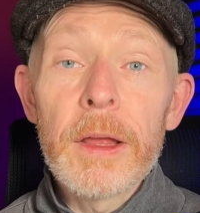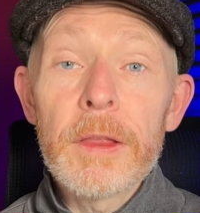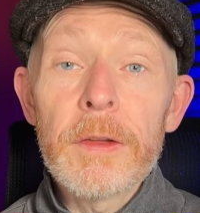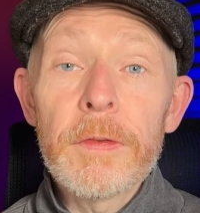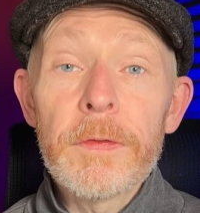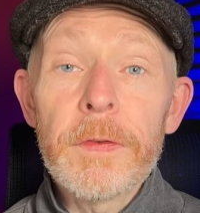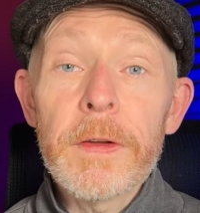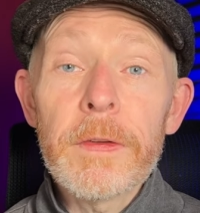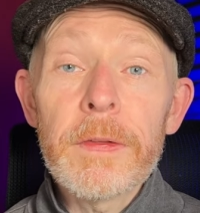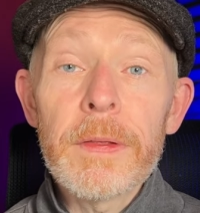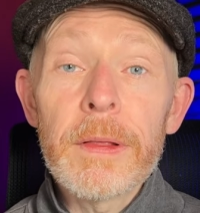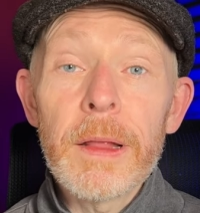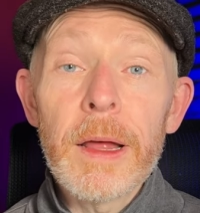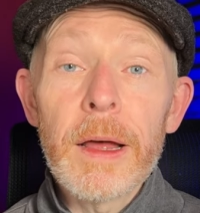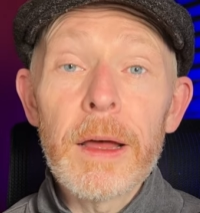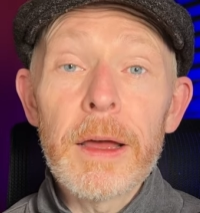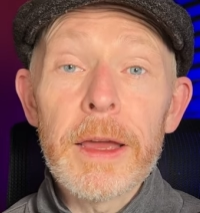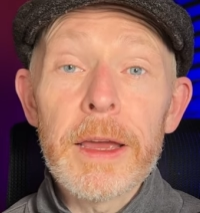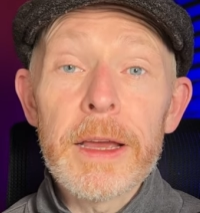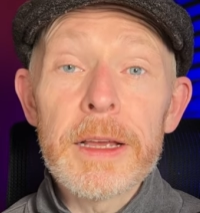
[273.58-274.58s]
The fifth
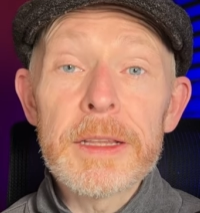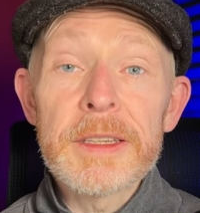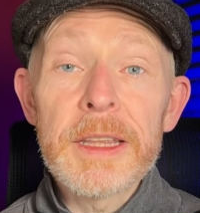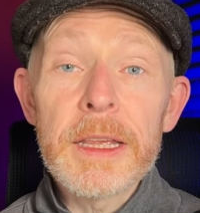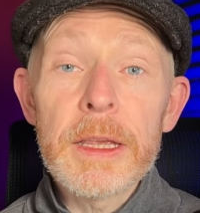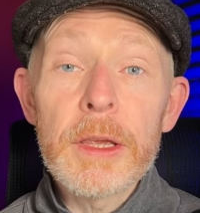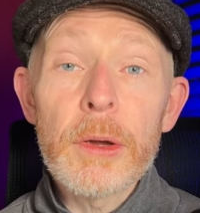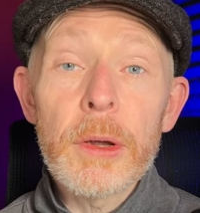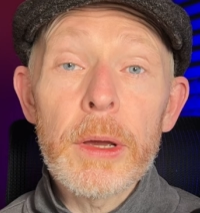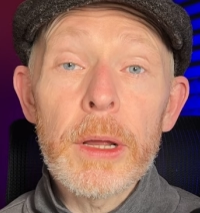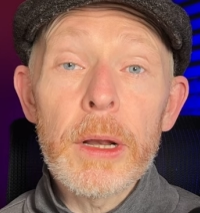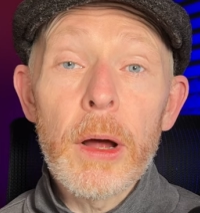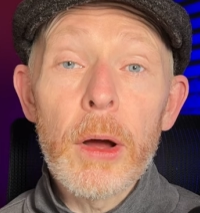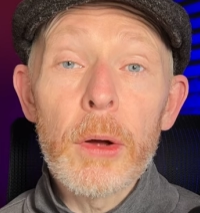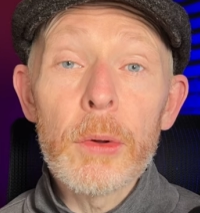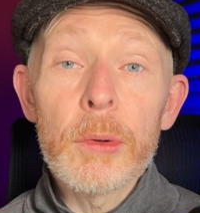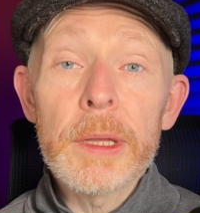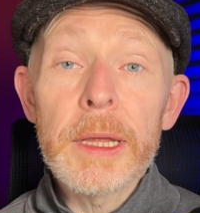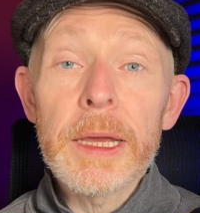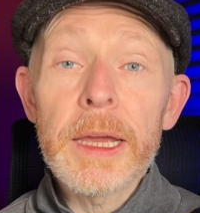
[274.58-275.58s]
lie is that you can
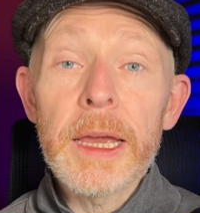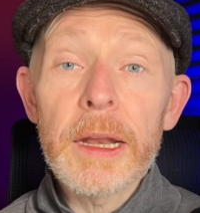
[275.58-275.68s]
only